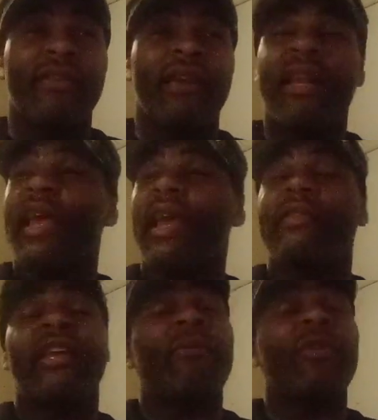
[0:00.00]
And they ain't
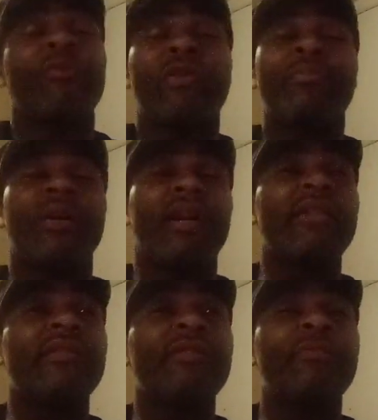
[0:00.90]
thinking about the
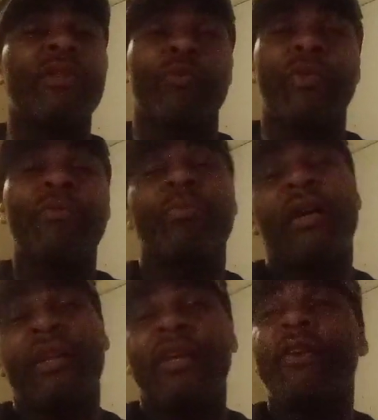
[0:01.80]
repercussions, but
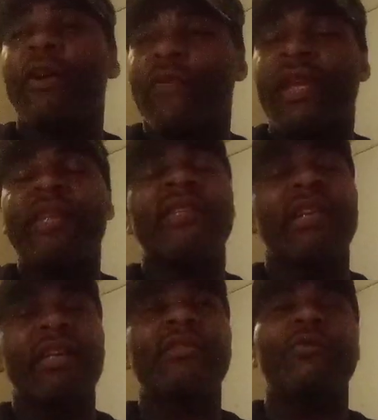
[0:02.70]
if they see
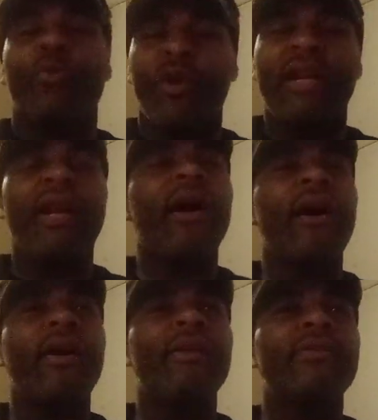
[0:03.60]
us
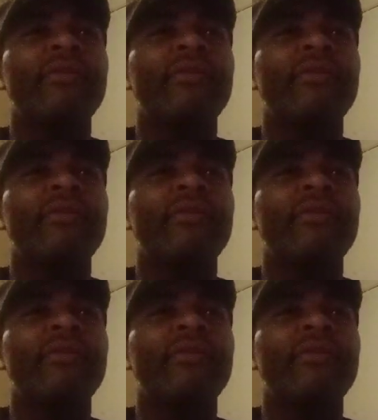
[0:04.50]
organized,